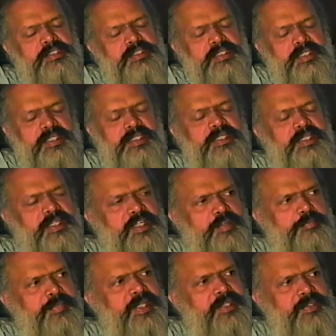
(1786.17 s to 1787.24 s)
strangely they
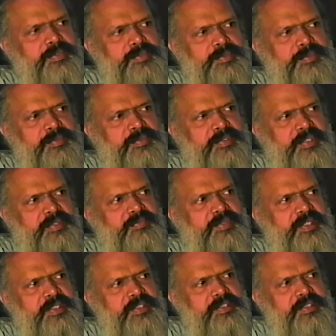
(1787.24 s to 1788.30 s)
come back to their
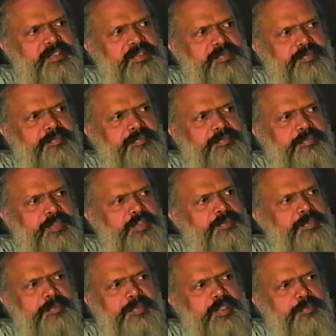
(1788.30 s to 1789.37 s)
village. Many of
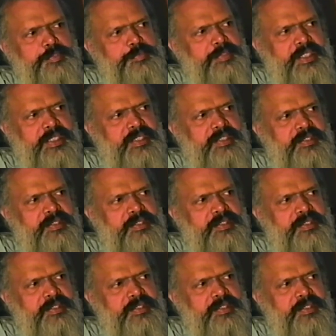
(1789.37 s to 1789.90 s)
them comes back.